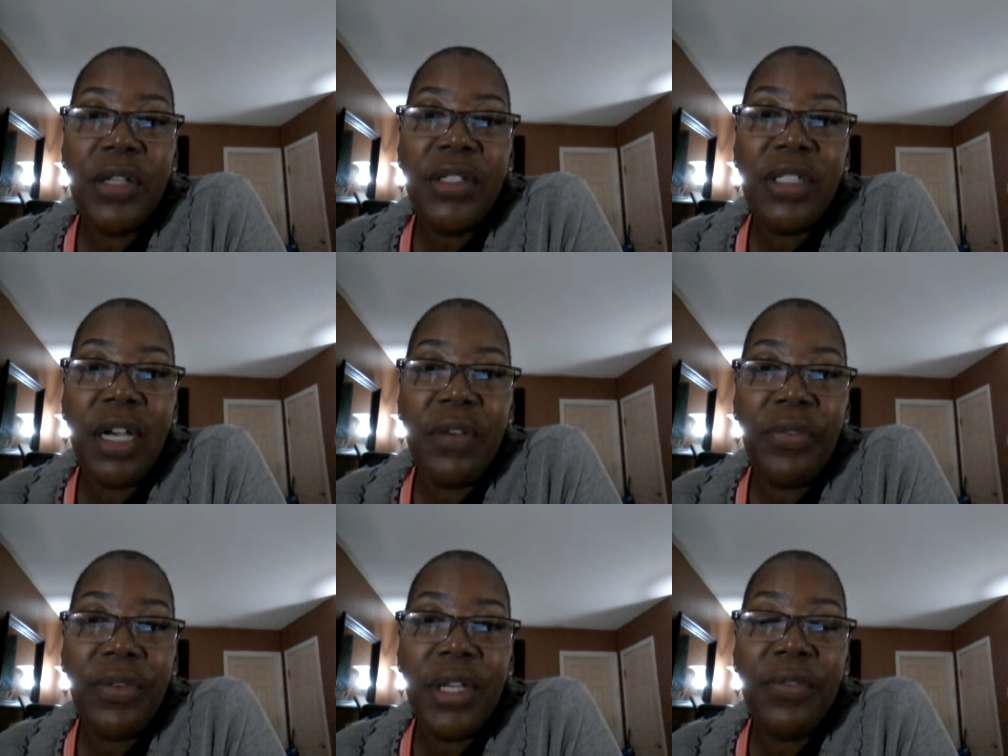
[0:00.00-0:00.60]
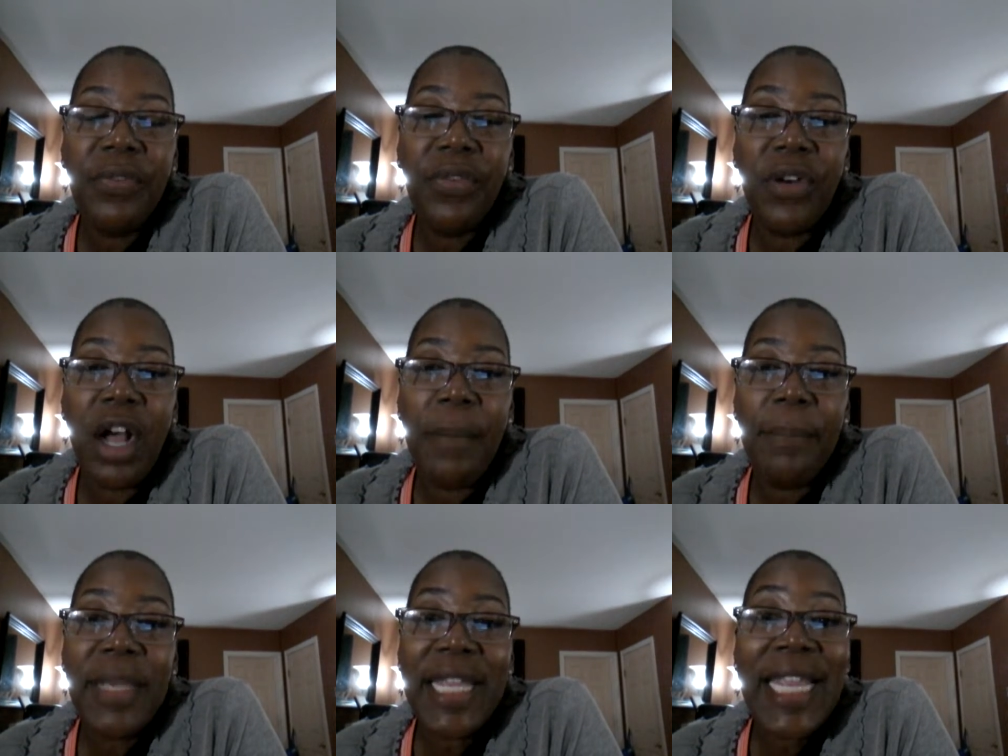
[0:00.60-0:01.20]
are suffering
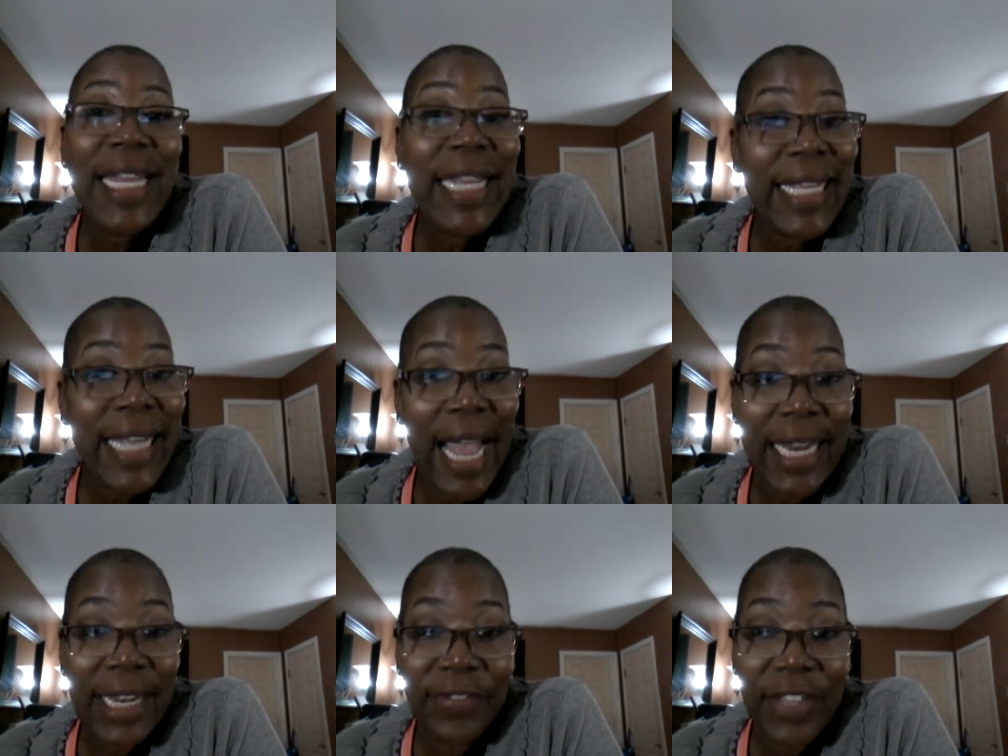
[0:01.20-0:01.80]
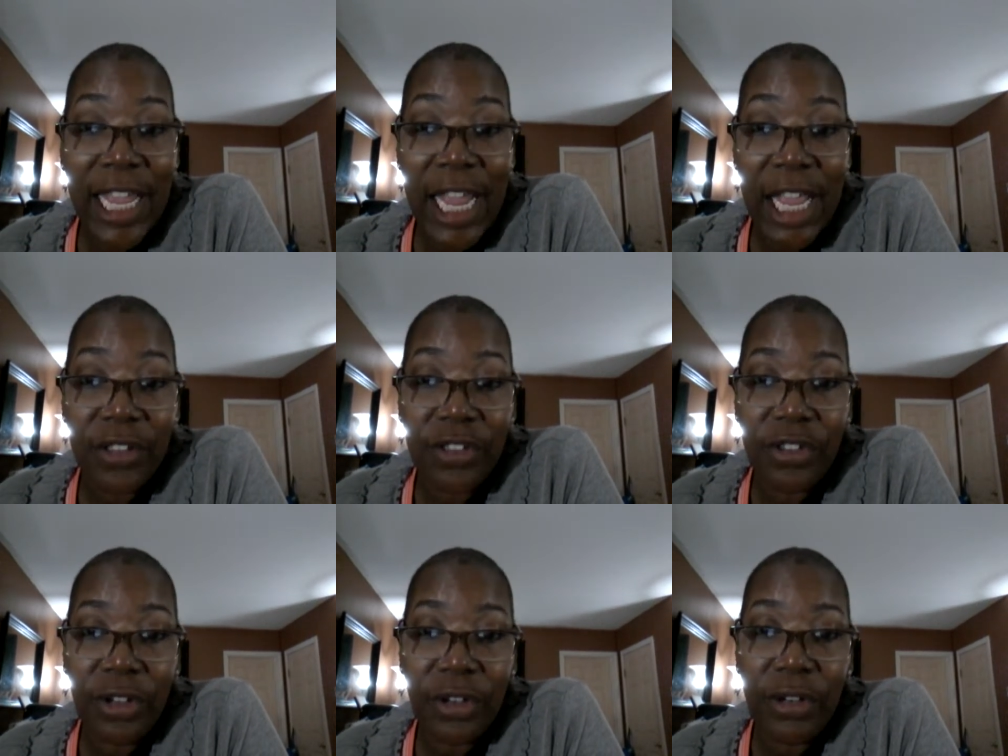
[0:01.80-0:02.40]
from any kind of
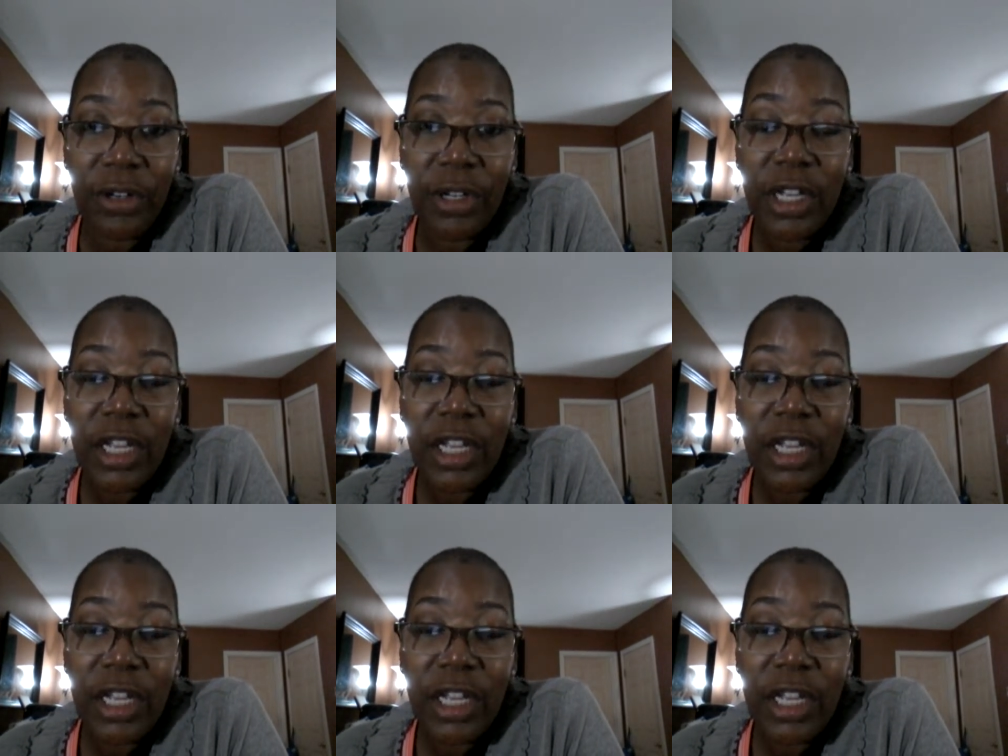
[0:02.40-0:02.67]
cancer,